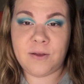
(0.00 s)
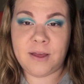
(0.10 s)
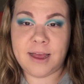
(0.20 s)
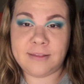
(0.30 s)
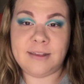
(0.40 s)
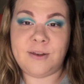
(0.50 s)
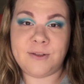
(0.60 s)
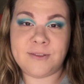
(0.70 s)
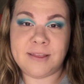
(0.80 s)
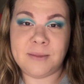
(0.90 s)
as it
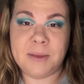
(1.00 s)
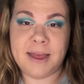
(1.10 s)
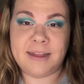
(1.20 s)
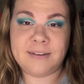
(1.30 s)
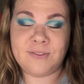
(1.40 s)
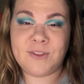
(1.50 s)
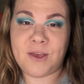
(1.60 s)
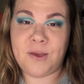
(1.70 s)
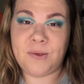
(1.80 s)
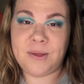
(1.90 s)
looks in the pan.
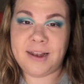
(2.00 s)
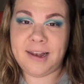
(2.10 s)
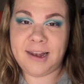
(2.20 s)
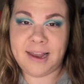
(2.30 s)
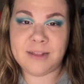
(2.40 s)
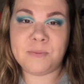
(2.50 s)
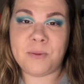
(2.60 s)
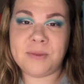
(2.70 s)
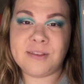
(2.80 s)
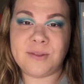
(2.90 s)
So let's
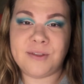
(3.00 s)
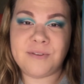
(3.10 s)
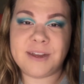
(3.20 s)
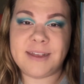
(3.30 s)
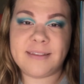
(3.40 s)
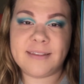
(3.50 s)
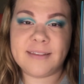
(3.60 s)
pop this on the crease.